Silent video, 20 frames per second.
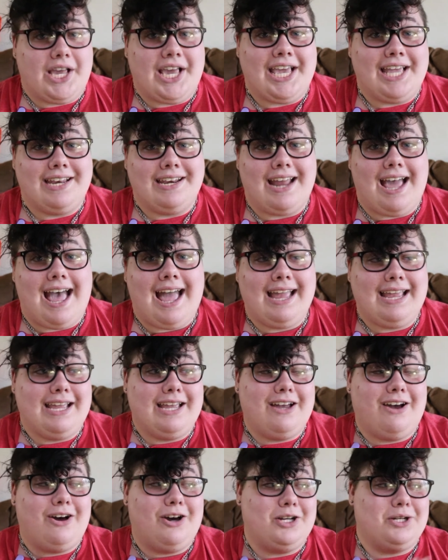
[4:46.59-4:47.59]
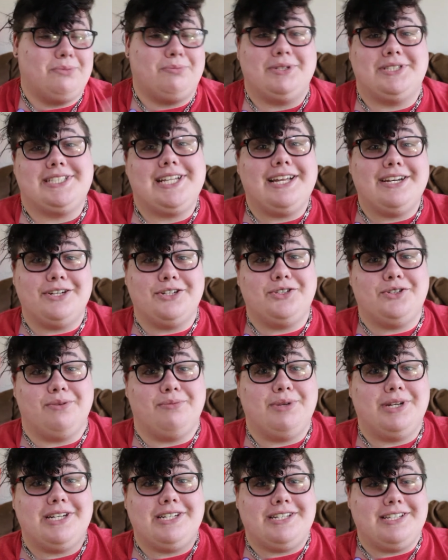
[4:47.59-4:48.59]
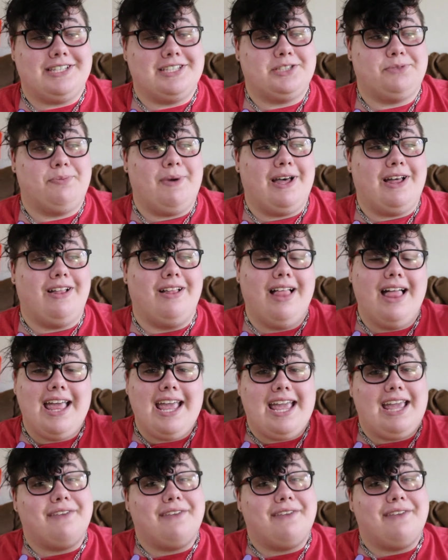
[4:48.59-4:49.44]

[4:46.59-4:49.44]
And I one hundred percent attribute it to the spell.